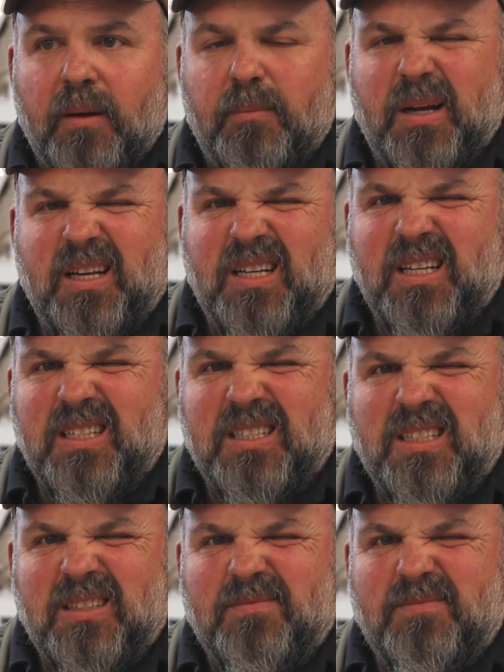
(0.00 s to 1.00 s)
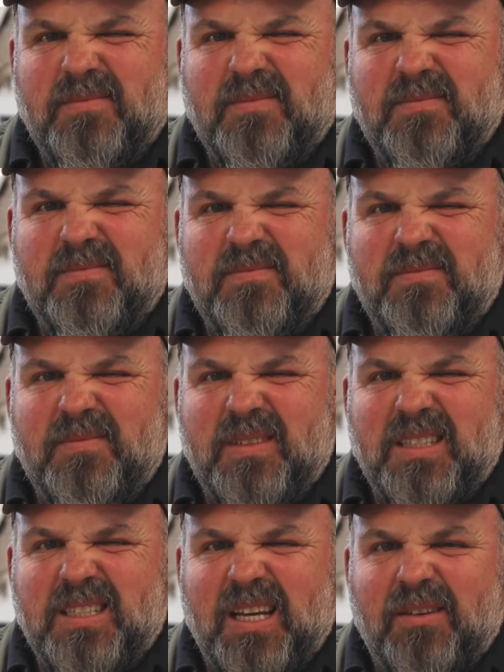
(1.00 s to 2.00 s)
But it's
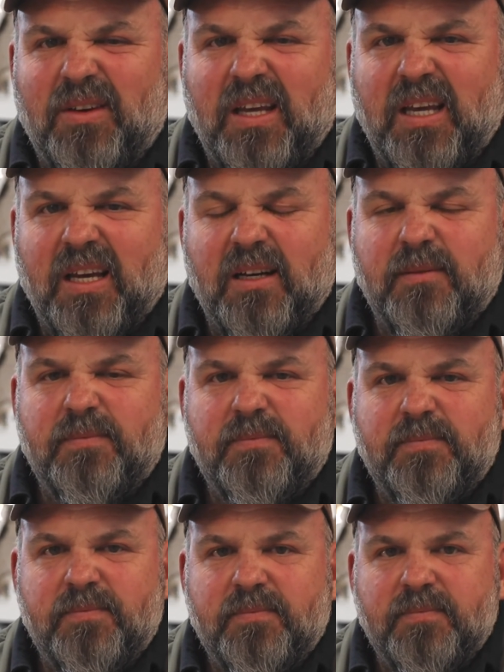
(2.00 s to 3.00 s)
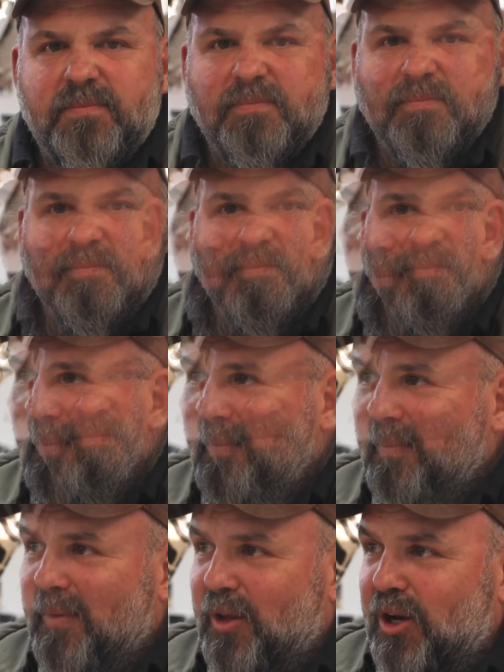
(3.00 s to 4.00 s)
heavy here.
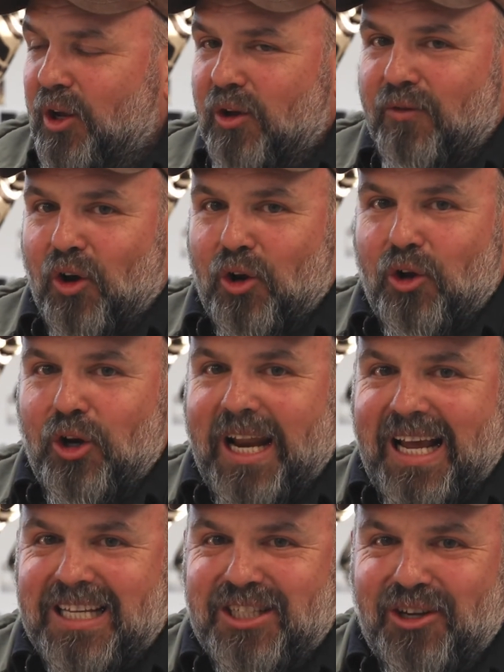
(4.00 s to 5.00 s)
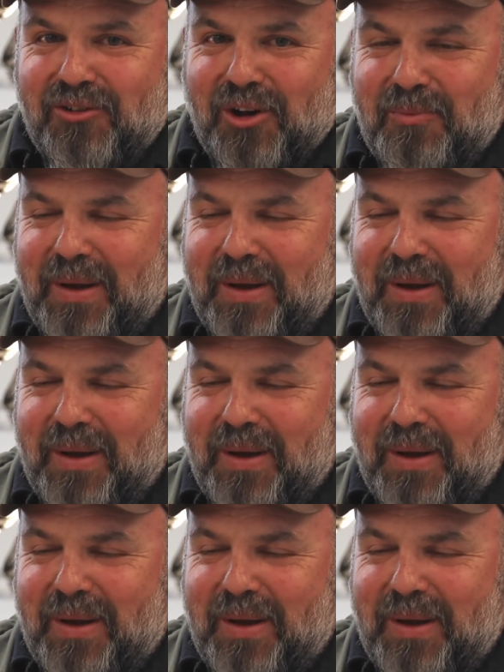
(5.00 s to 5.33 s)
You know, you've got good days and you've got